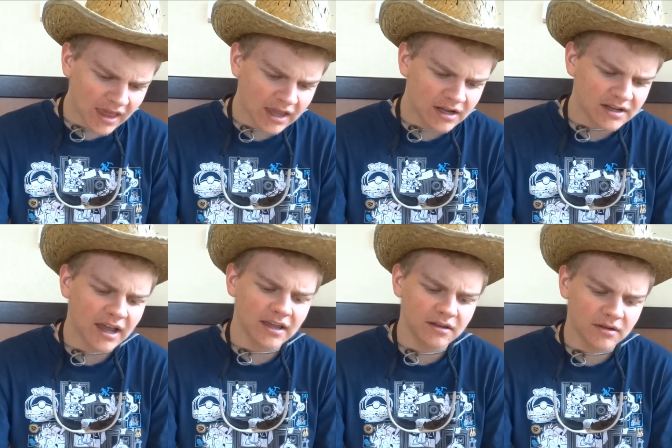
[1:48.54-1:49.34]
and
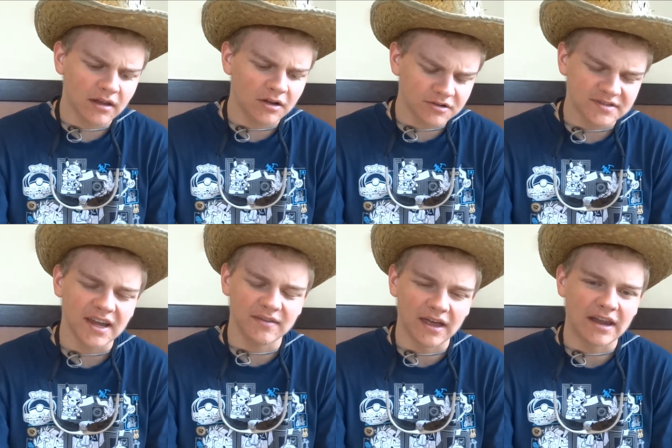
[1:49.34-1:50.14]
I can
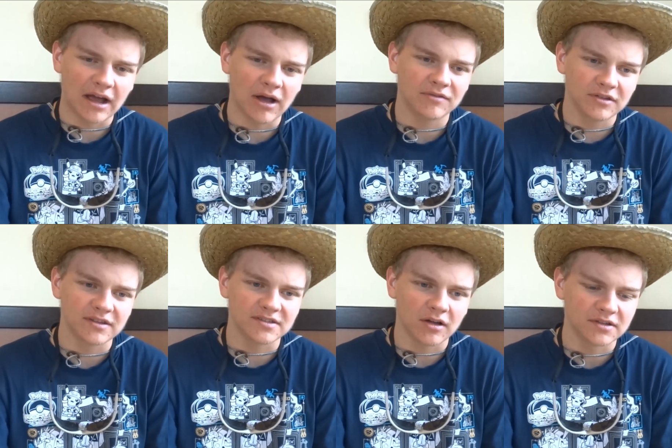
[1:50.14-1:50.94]
understand that now after
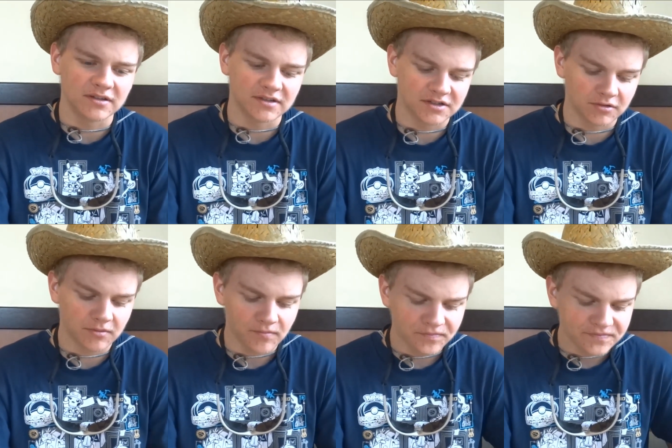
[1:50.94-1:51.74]
the saltiness to
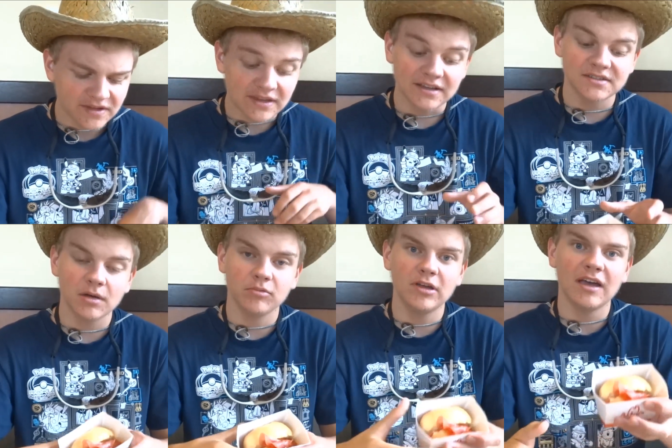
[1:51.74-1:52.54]
it. Next
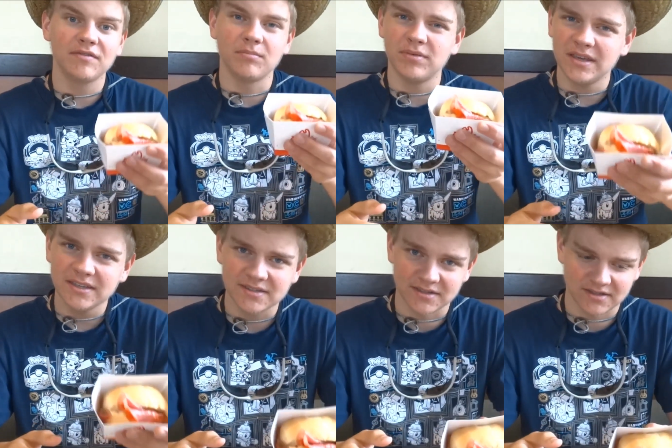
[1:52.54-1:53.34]
up, we have the
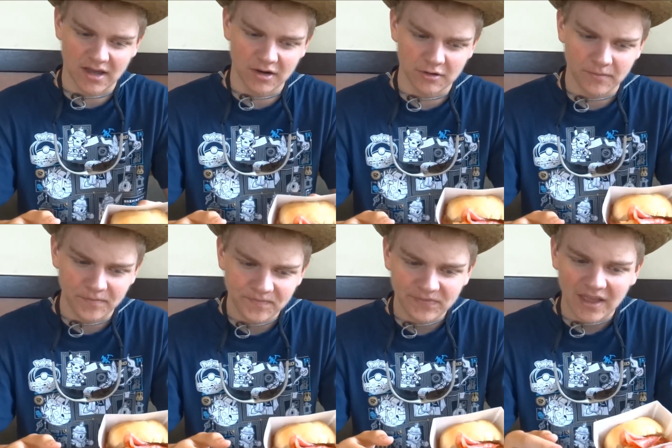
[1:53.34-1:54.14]
pizza slider.
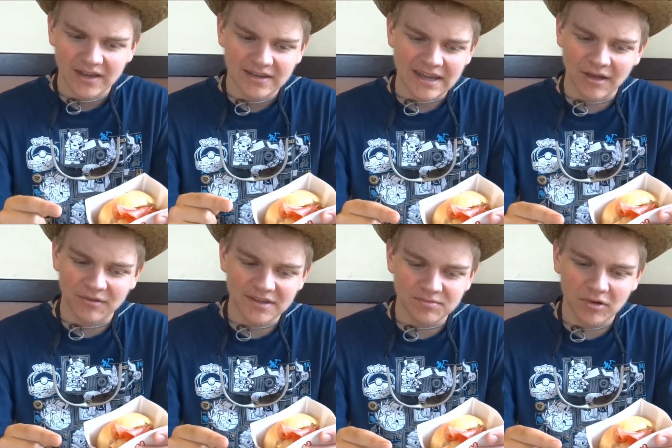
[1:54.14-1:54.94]
Now,
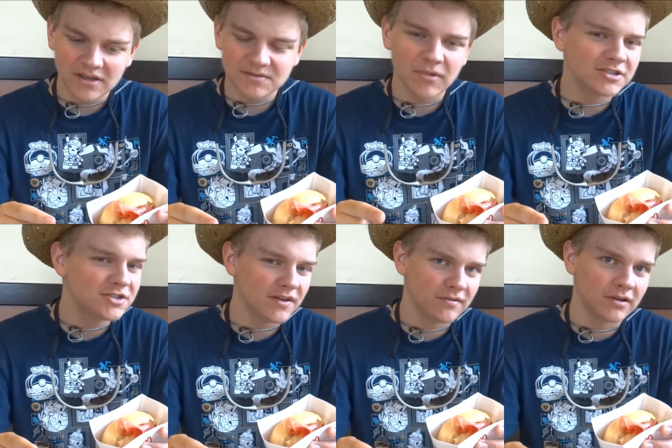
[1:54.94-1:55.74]
this one is
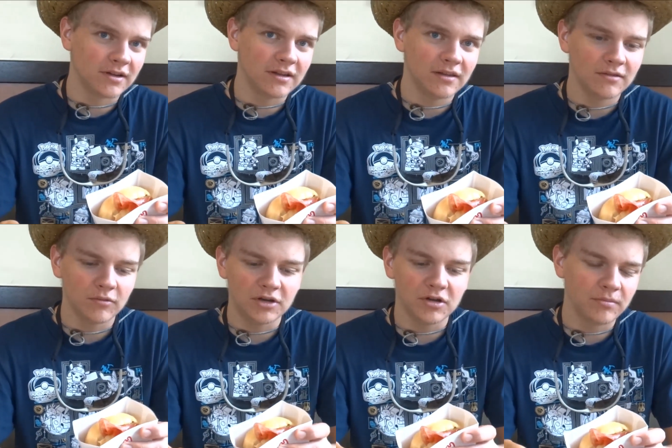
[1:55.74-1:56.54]
much different
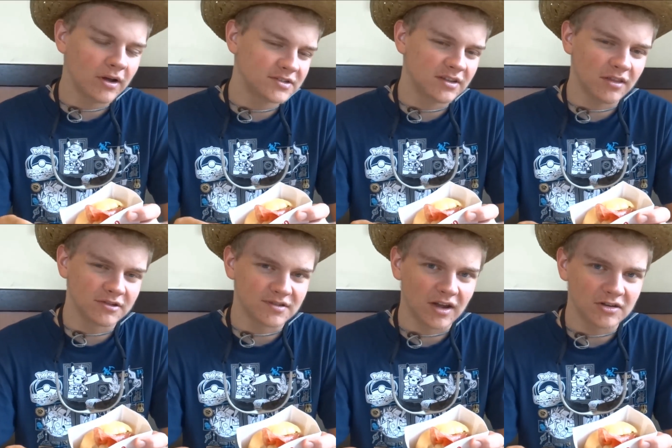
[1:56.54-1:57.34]
when you compare it to the
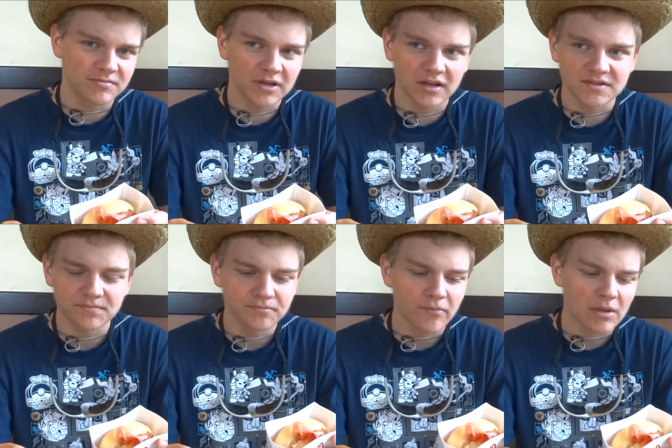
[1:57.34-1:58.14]
other sliders because
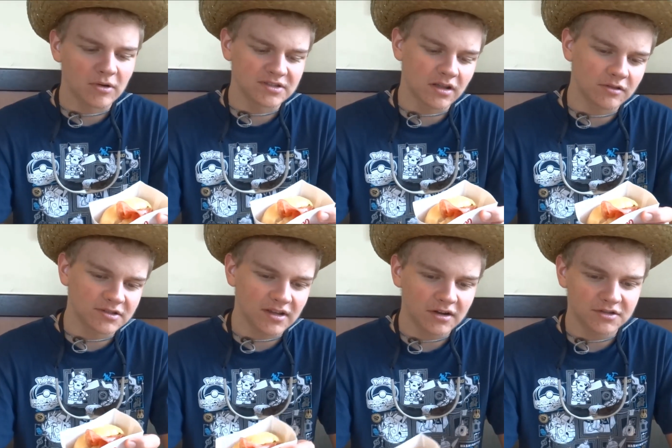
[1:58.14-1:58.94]
most of the
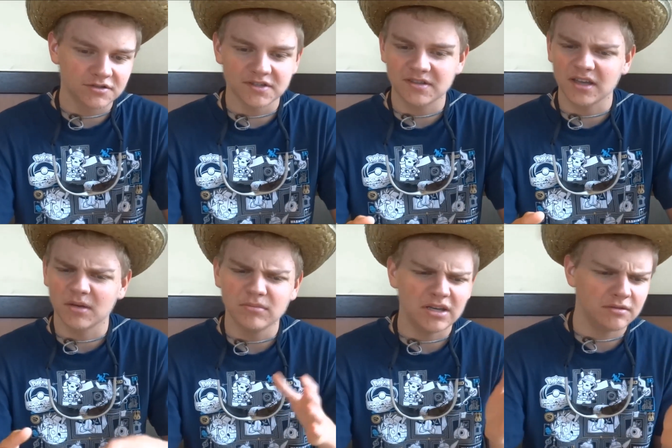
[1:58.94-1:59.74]
other sliders are just like
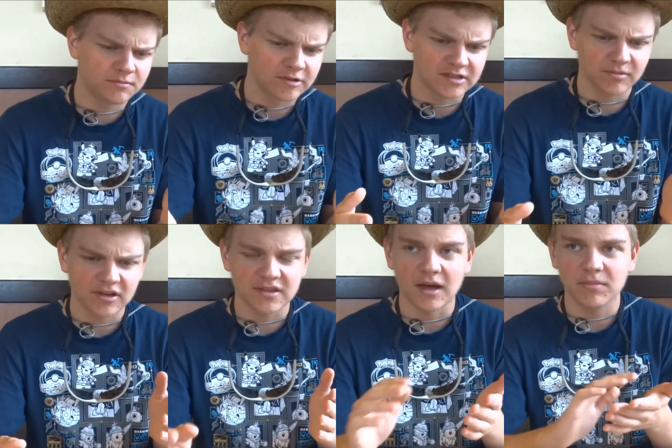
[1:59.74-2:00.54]
a meat, something
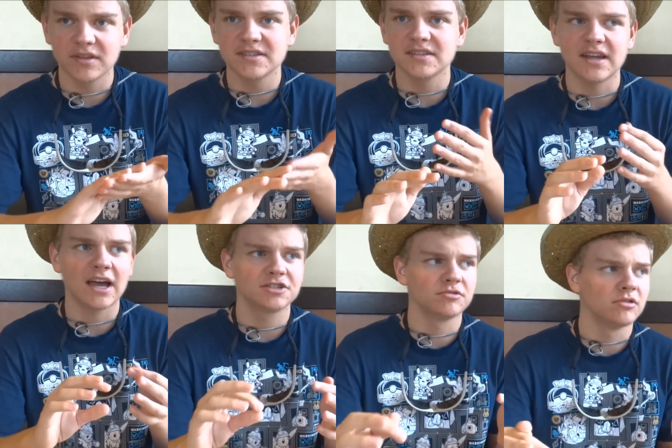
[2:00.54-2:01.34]
like that. But this is an
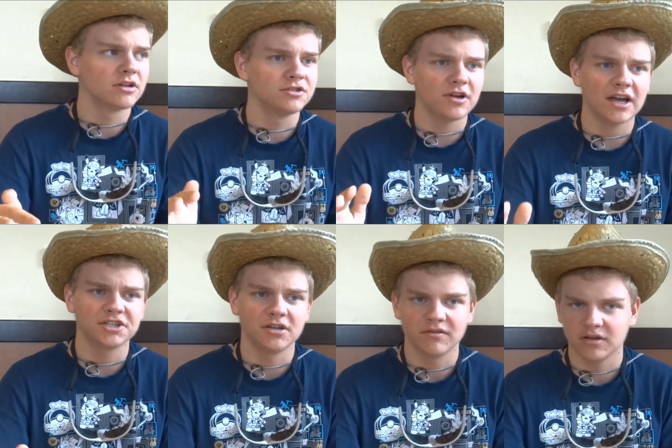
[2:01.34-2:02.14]
actual
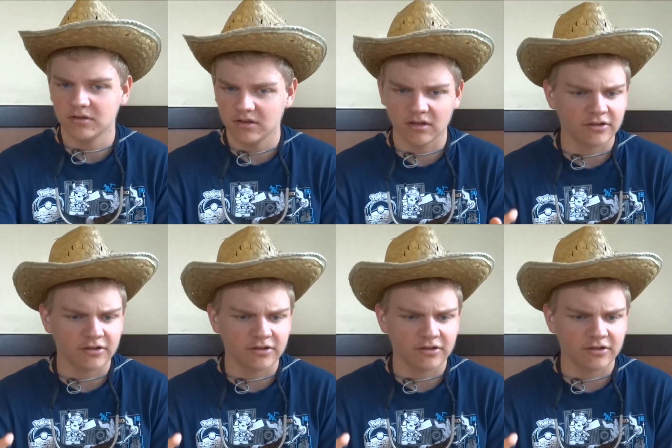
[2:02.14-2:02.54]
contraction of a, a